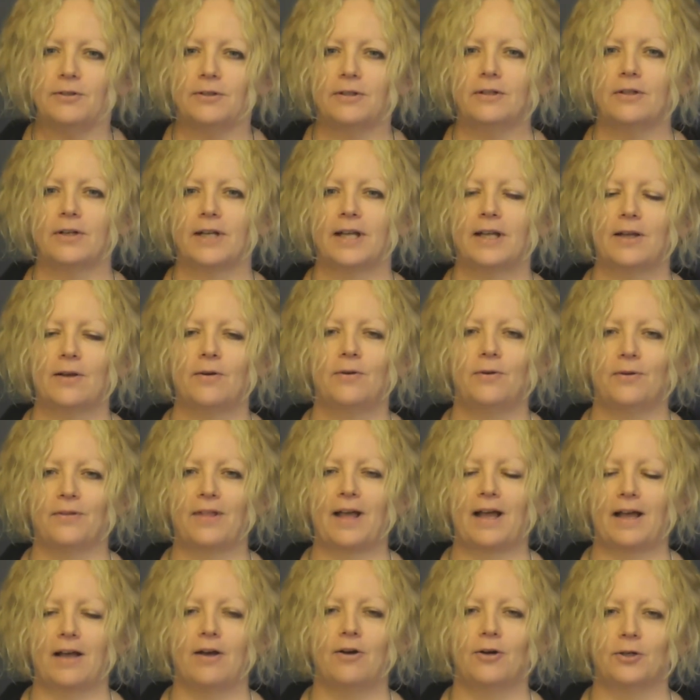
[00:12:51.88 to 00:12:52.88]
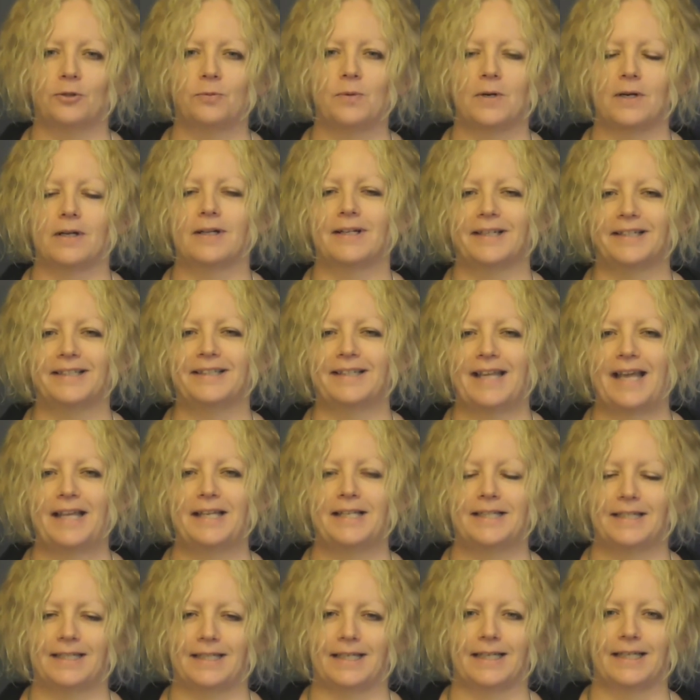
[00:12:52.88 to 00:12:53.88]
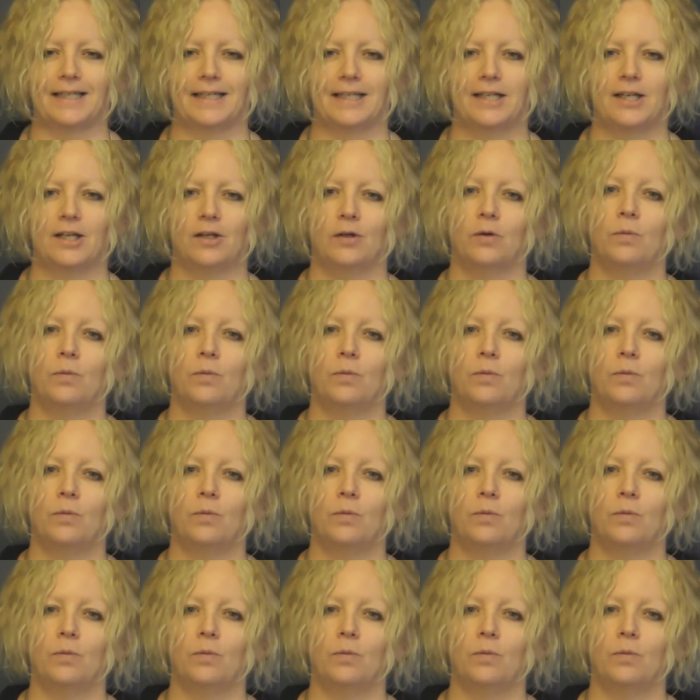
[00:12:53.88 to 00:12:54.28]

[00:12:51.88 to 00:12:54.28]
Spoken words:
looking at all that hard work and editing,